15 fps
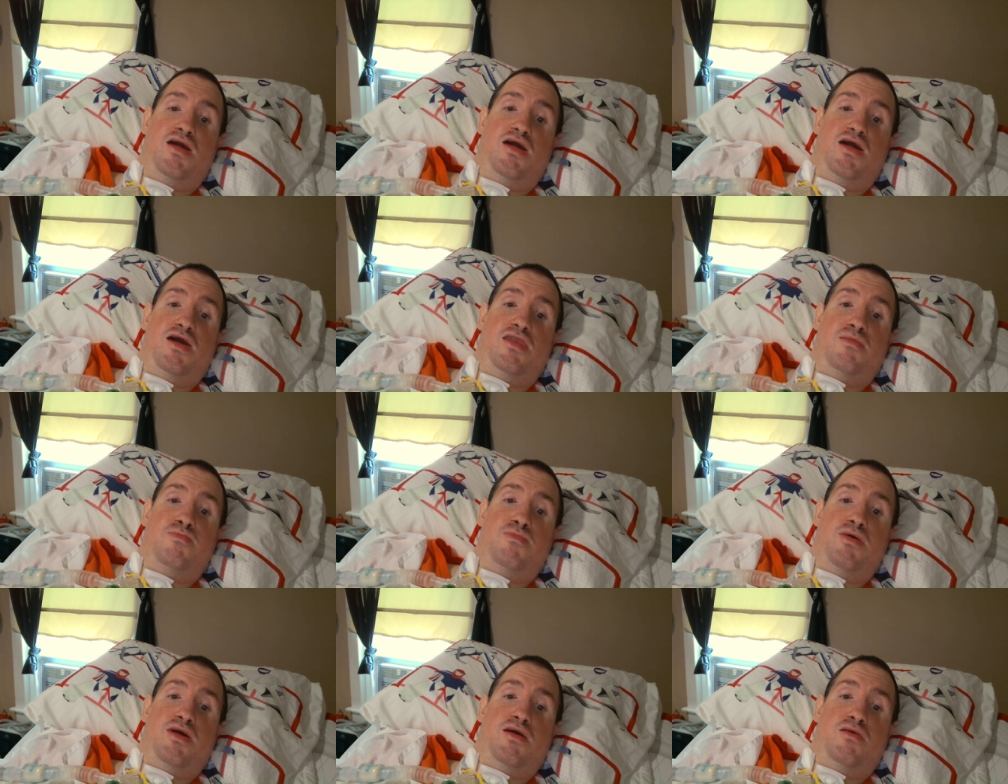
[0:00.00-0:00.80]

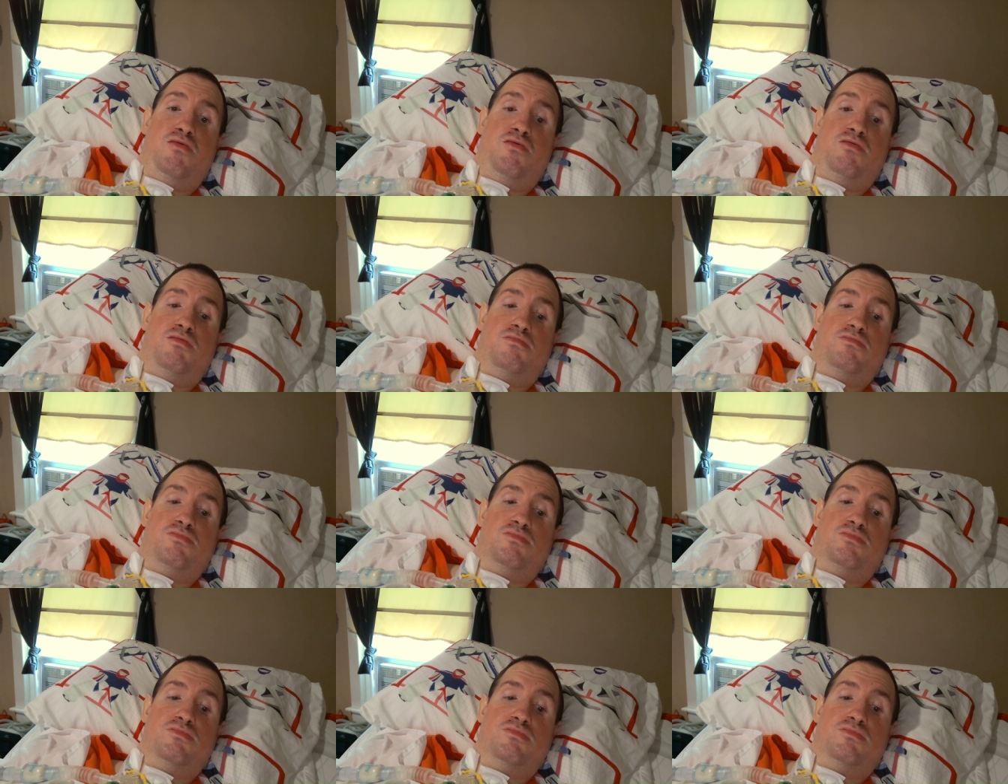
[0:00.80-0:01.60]
Adam Mair
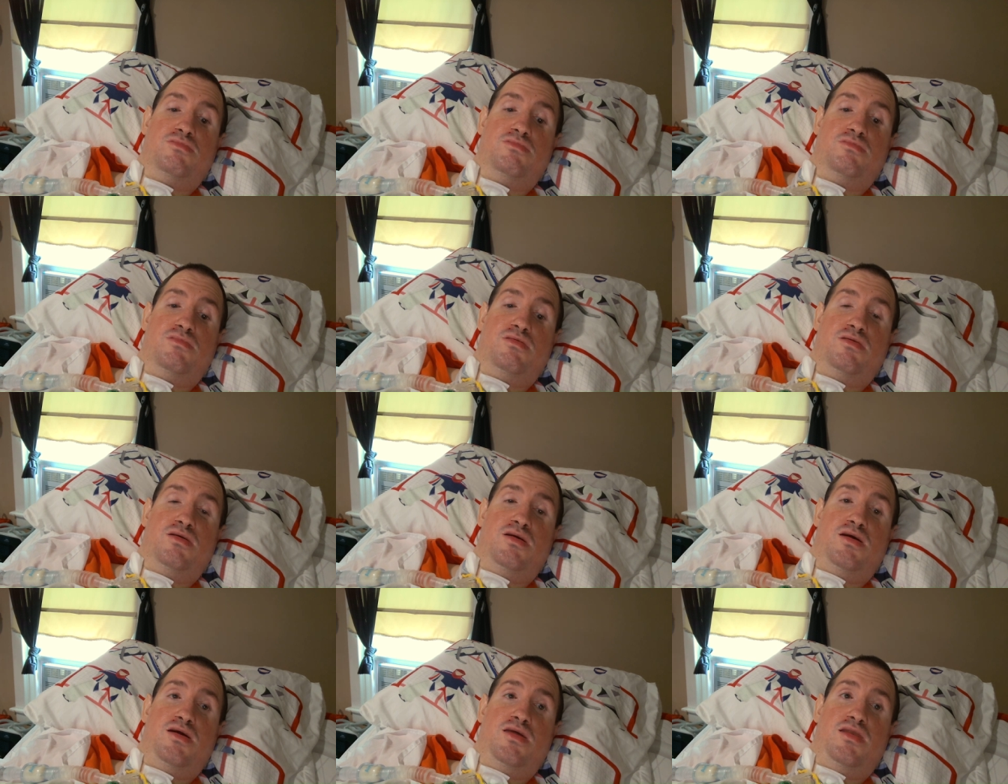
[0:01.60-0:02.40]

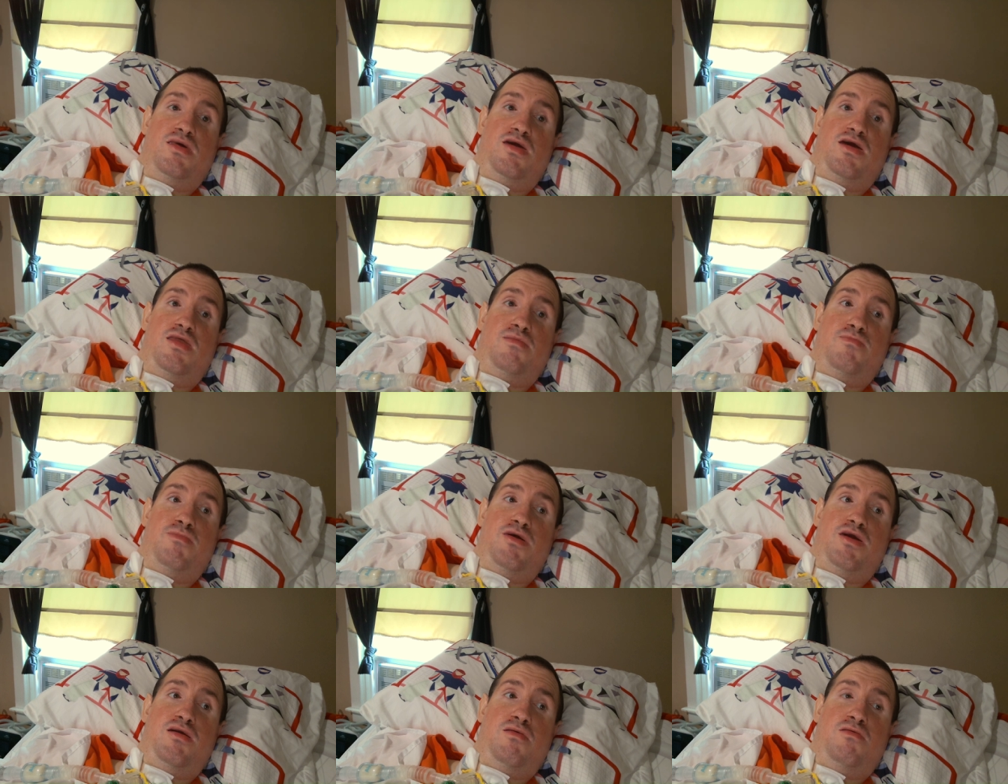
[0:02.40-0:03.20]
and Adam
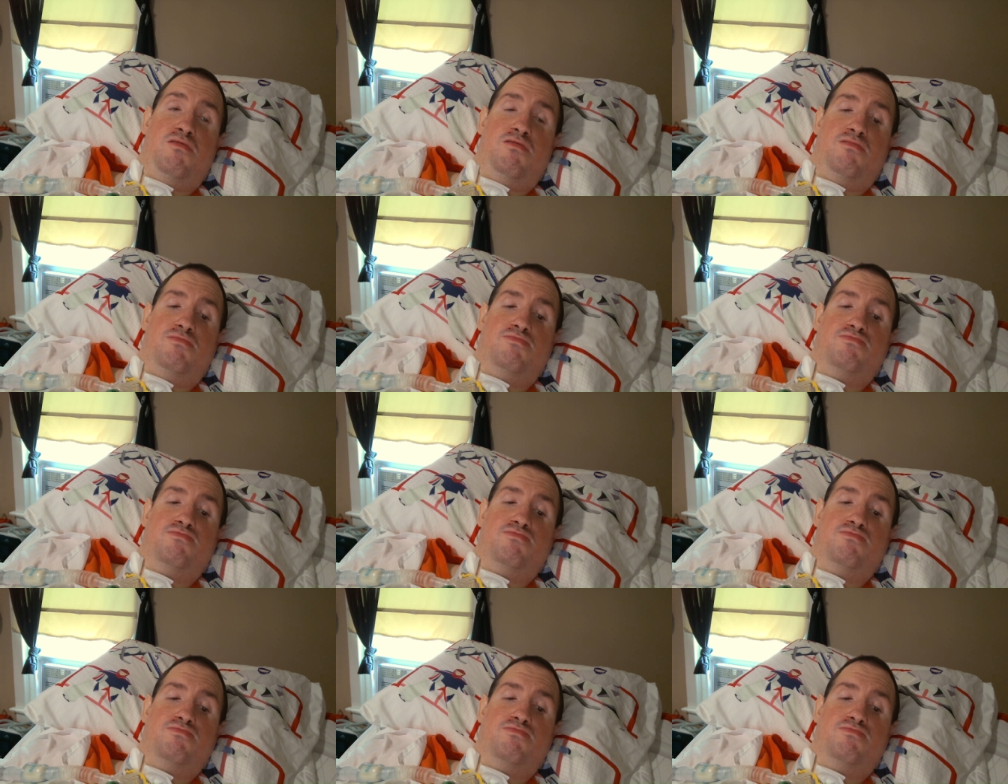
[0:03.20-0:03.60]
Mair,